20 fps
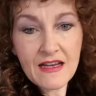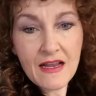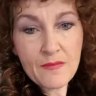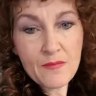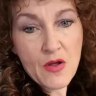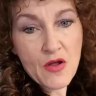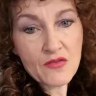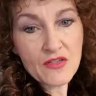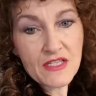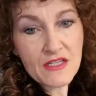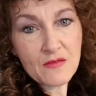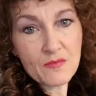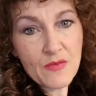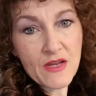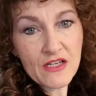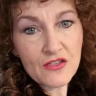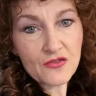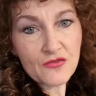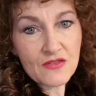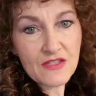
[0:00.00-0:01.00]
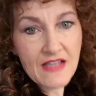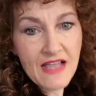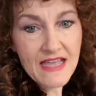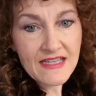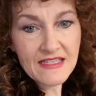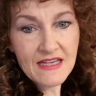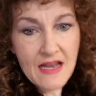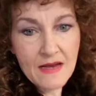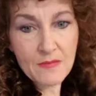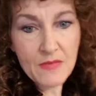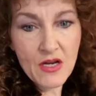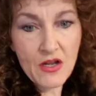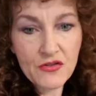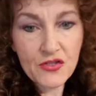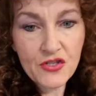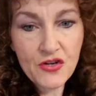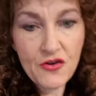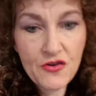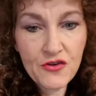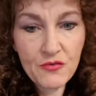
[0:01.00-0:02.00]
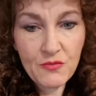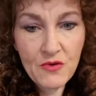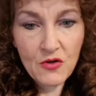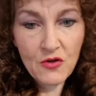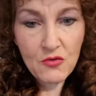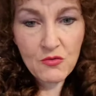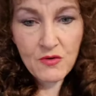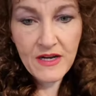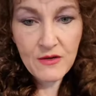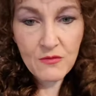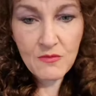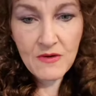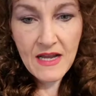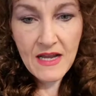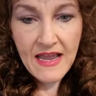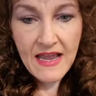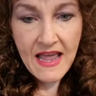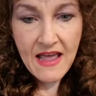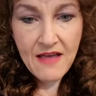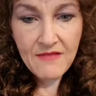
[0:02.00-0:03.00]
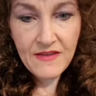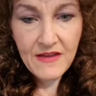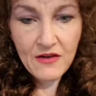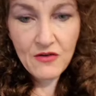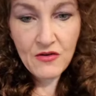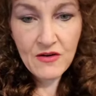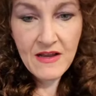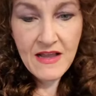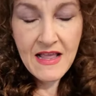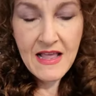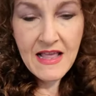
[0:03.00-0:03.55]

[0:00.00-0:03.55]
I posted pictures last night, but I'll show you real quick what I have here.